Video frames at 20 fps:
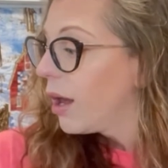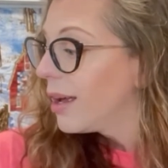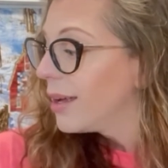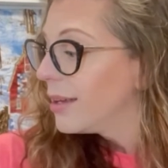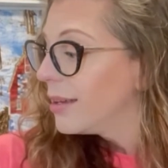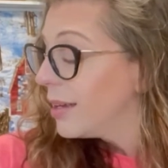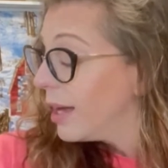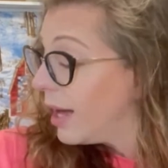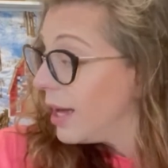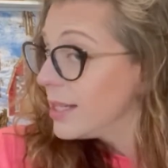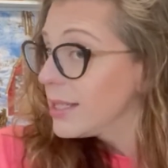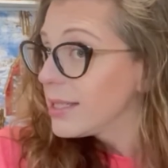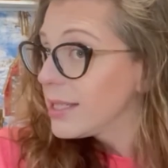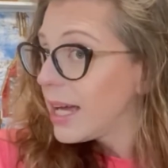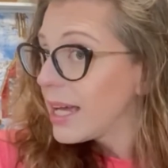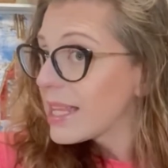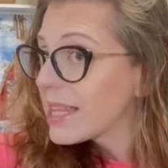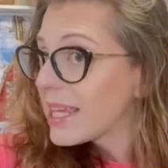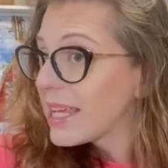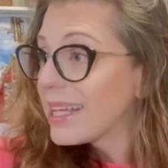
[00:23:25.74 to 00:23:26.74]
yes,
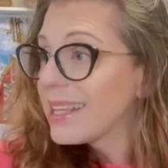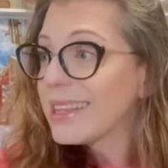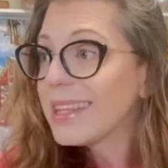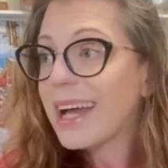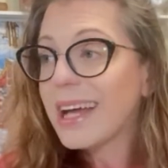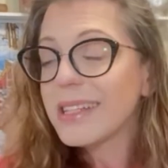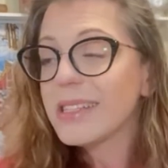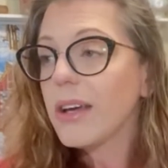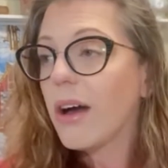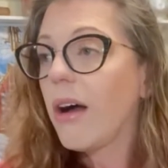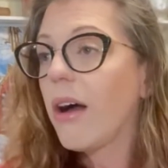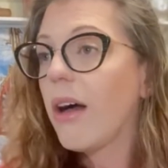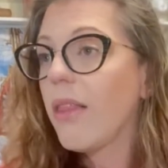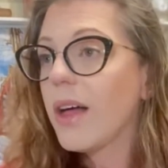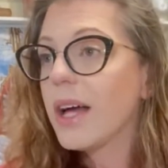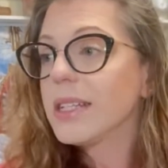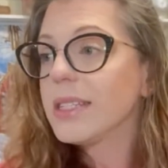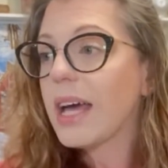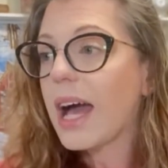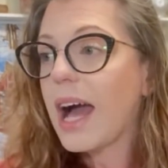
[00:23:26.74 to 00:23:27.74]
I think that's all
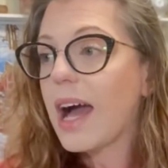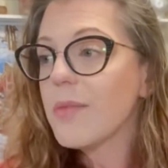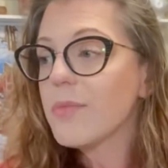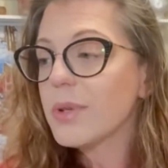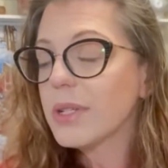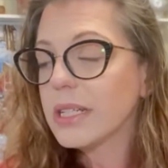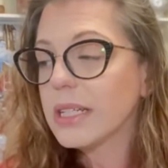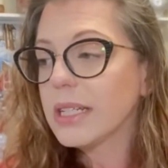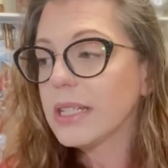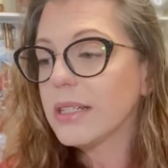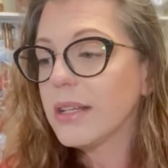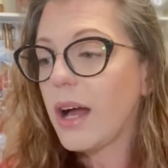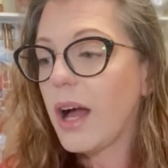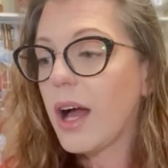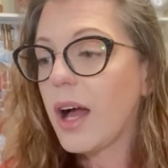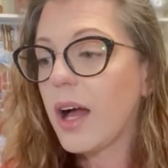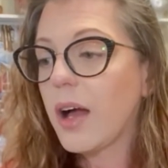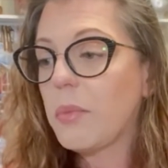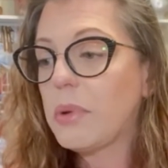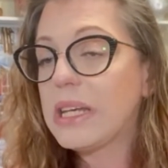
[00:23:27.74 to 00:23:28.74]
that's happening.
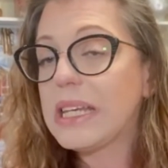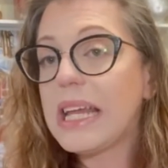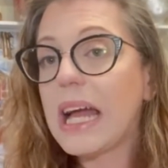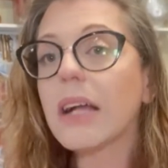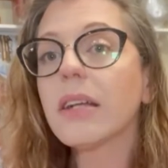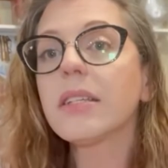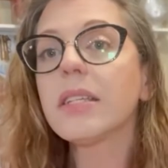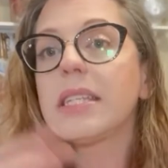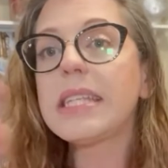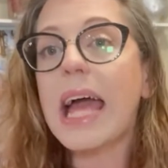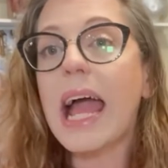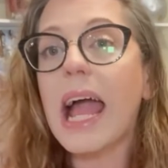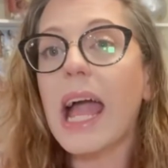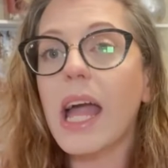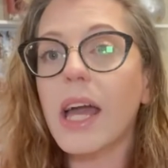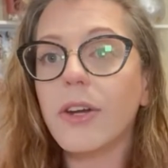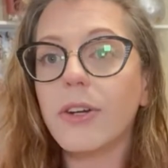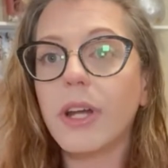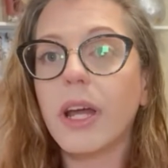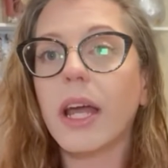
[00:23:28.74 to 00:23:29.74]
Next
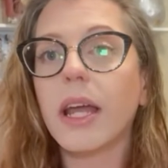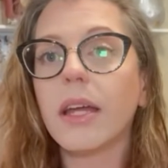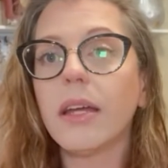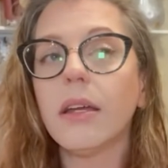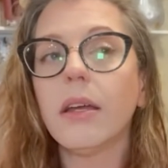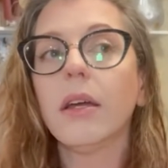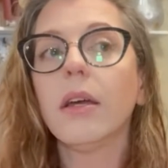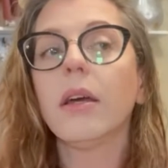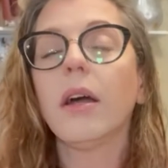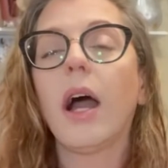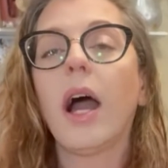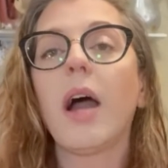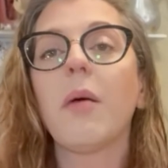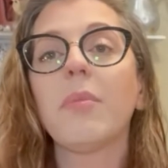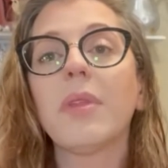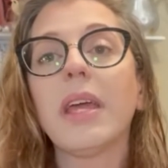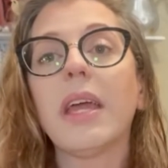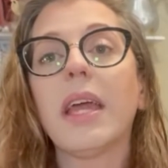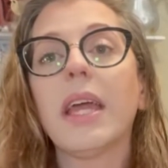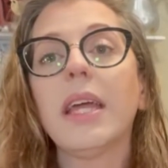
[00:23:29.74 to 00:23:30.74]
Saturday,
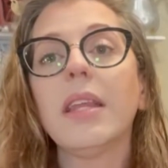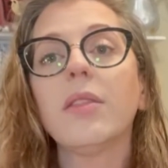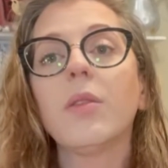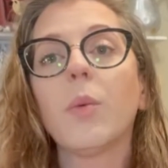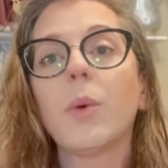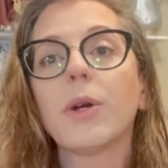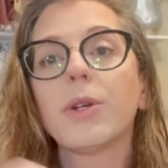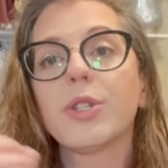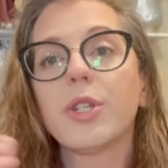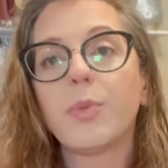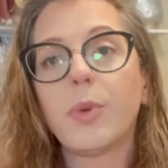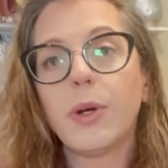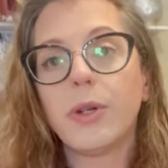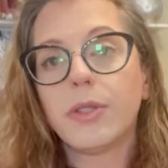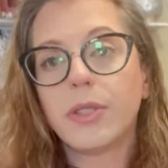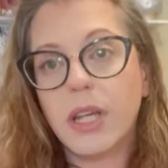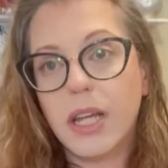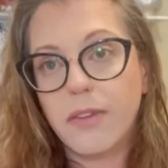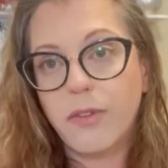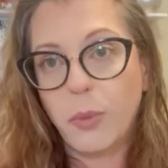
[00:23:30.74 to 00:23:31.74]
the 8th, we were
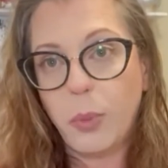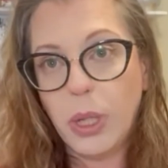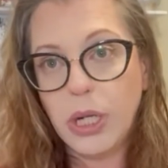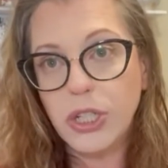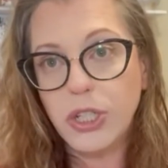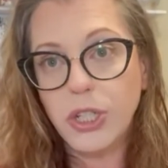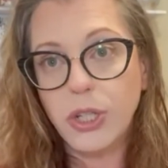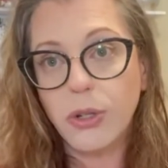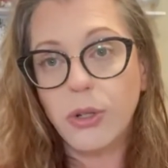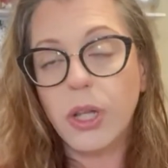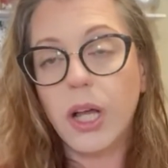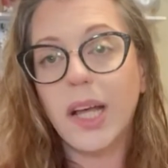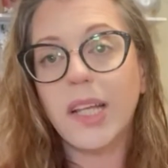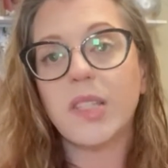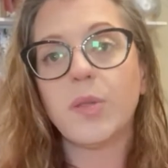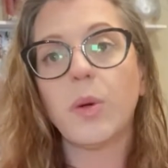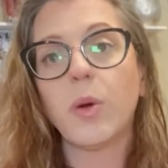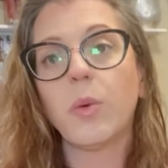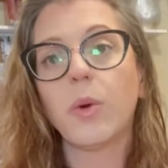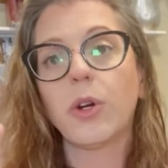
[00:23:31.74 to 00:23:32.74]
supposed to have a punch needle
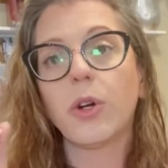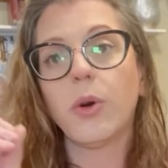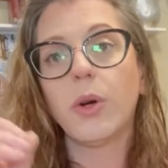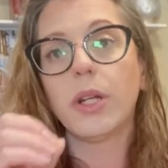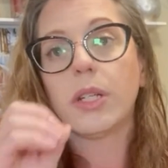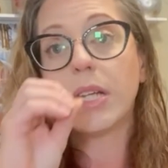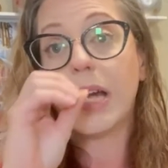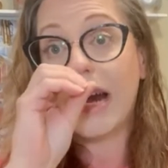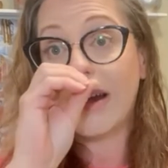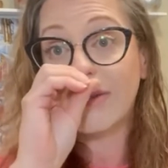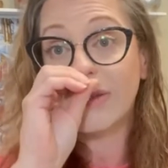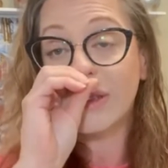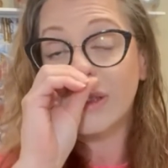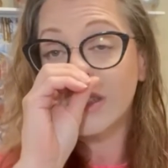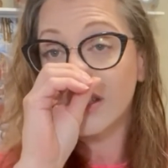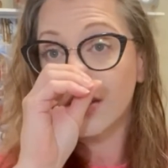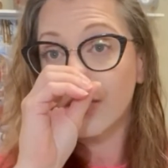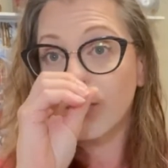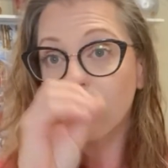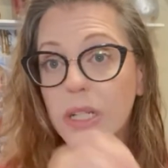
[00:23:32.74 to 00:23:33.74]
class, but we're going to have to
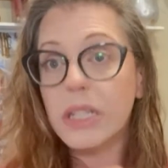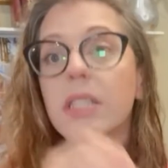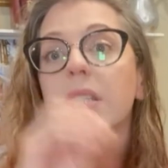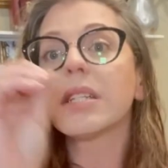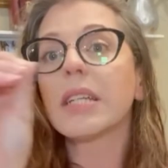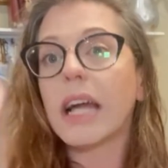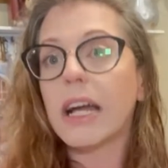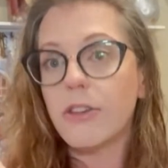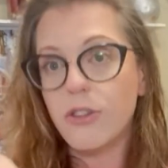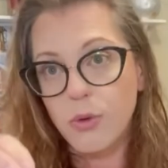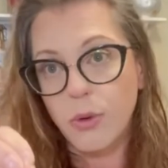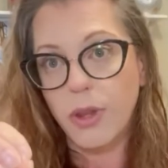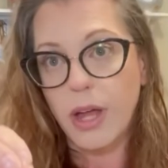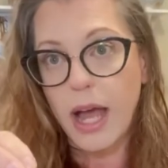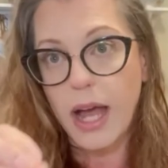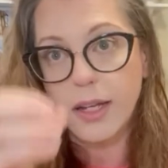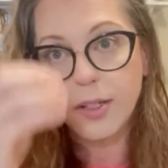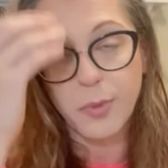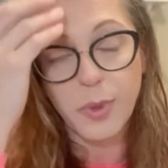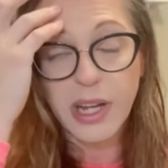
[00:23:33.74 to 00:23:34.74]
reschedule
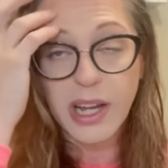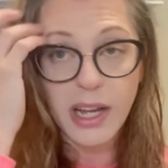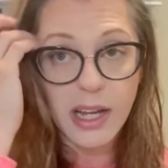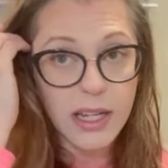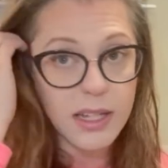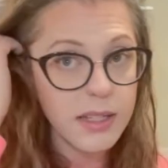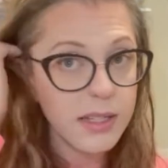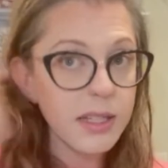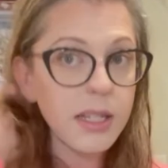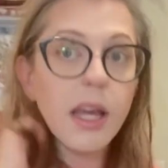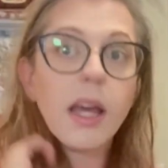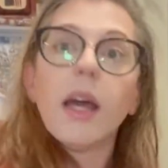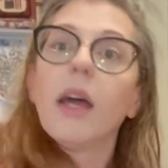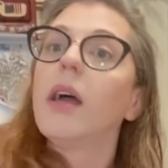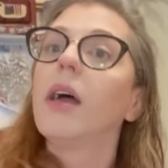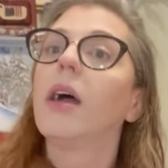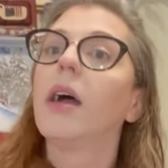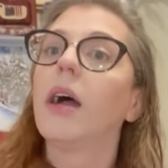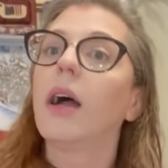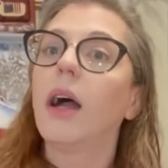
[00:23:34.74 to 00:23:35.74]
that because,
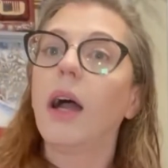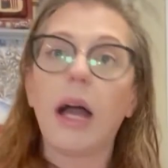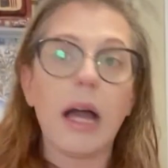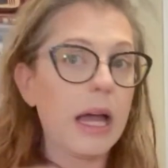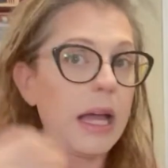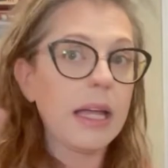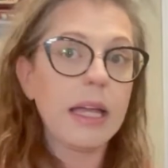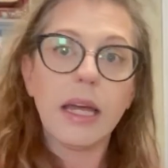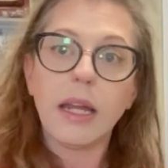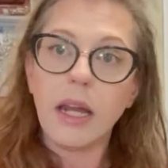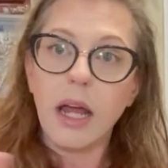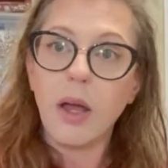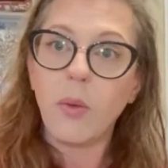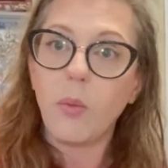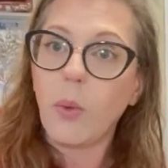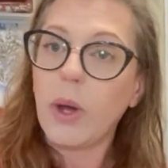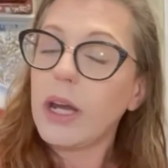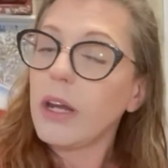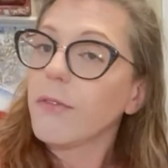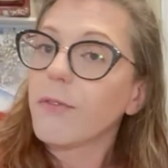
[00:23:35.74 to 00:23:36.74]
again, I'm
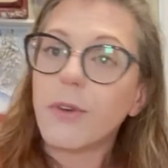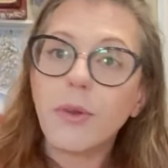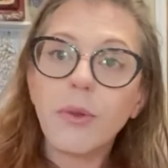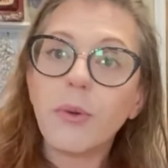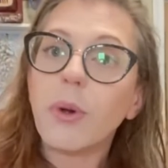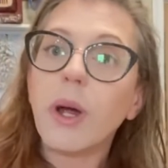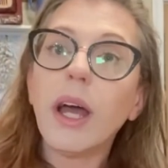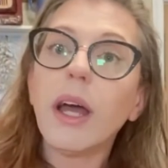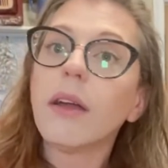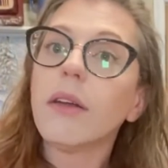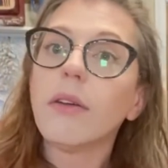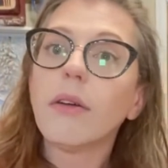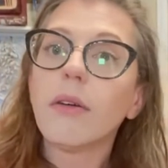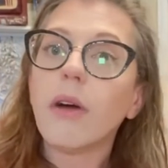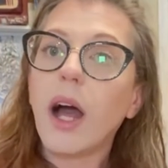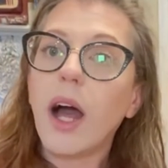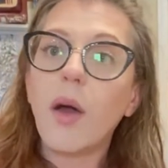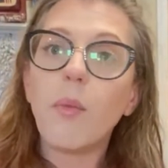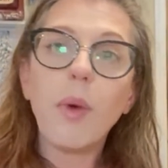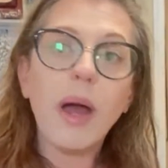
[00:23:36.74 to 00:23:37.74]
waiting for thread.
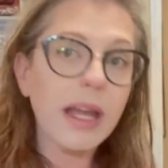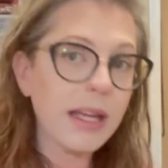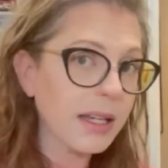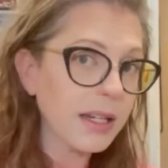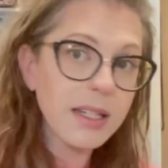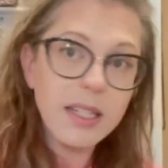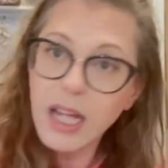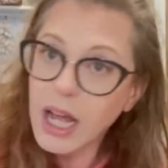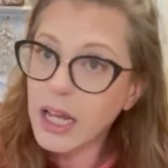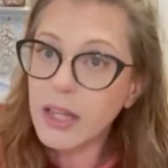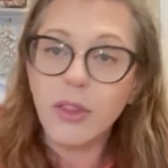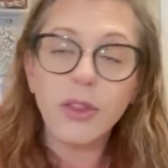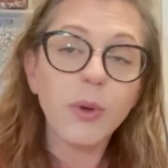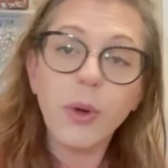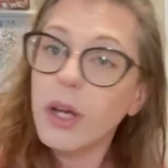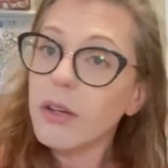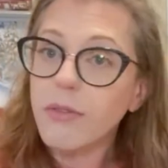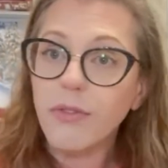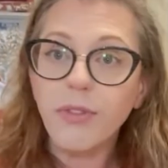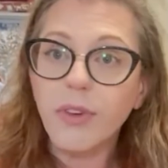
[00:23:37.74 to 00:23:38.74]
I'm hand dyeing
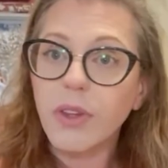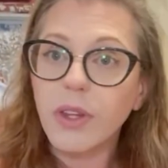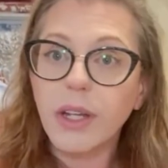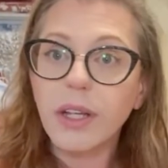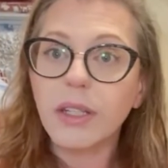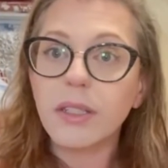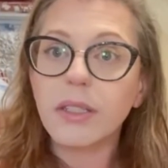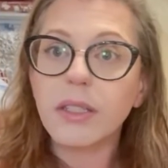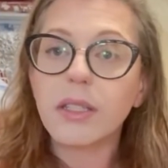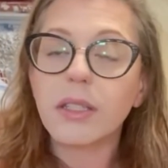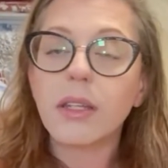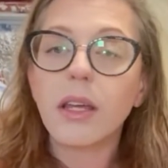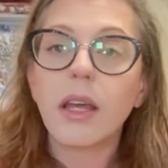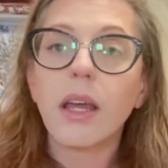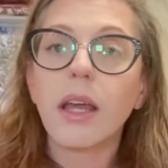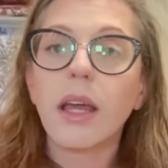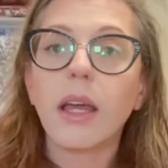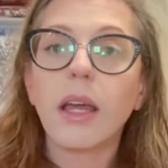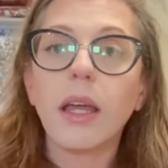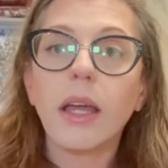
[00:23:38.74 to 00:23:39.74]
thread for this,
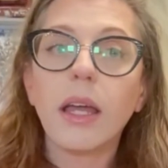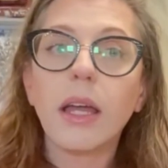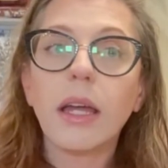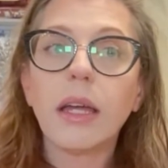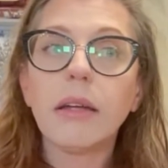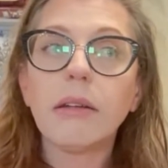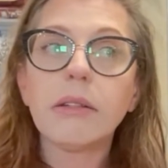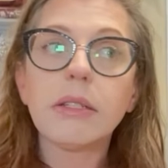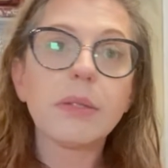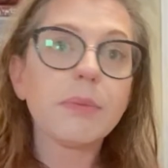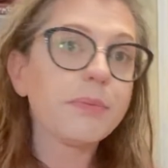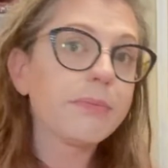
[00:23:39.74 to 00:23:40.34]
and